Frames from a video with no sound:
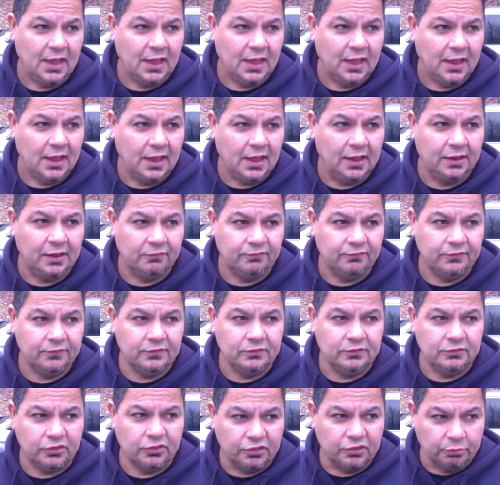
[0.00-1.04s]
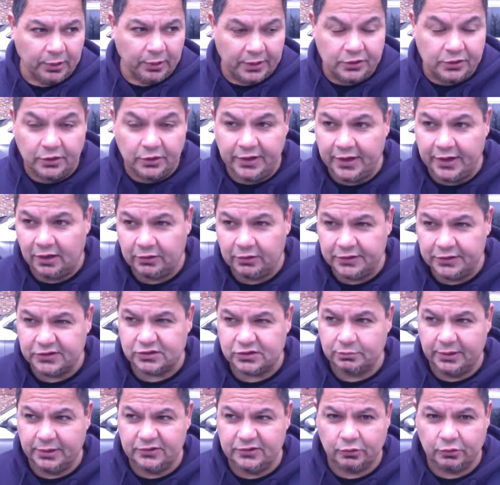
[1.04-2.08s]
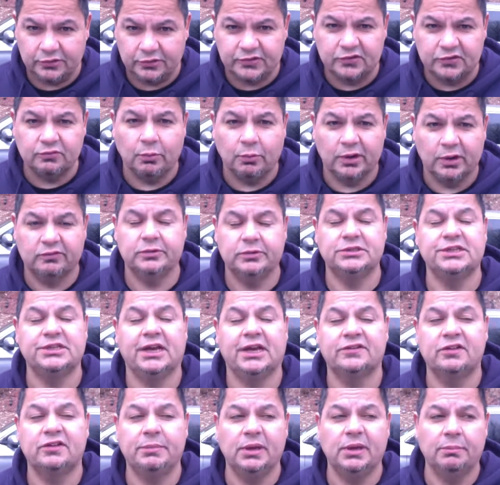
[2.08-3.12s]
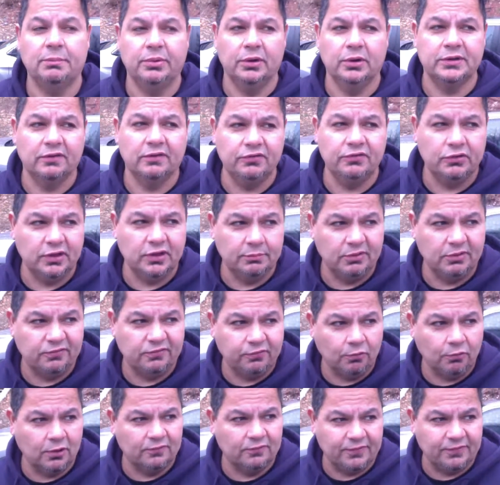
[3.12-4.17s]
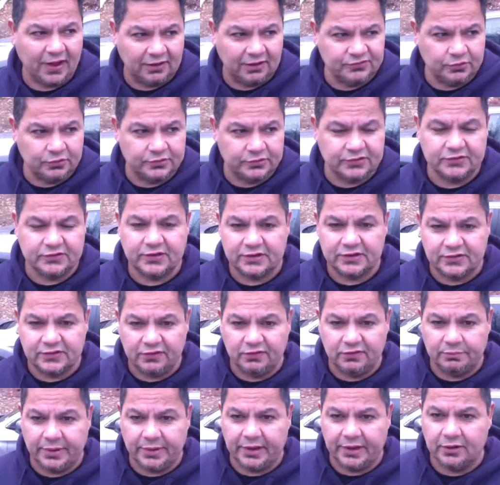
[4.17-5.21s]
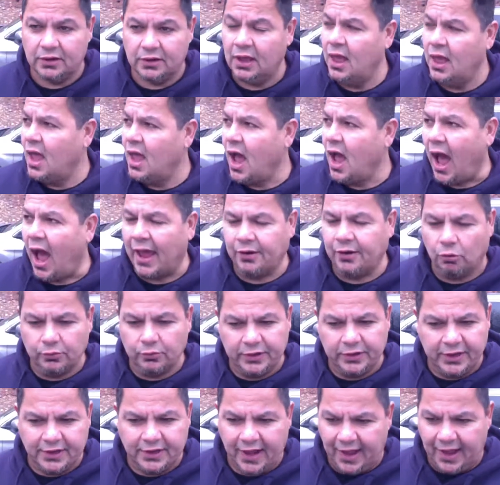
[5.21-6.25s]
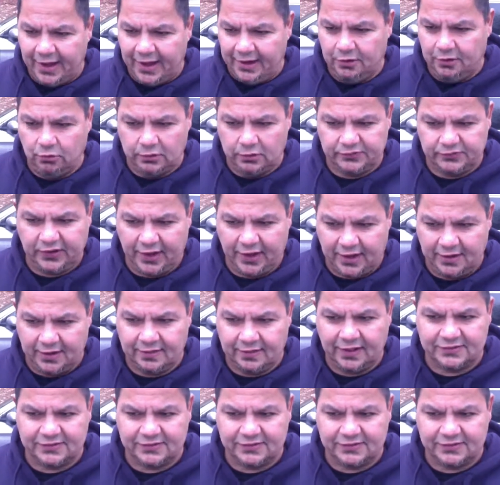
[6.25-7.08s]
You need at least 3 sources, one of which has to be a book. If you give me 4 or 5 sources, that's even better. I don't need 8 or 10.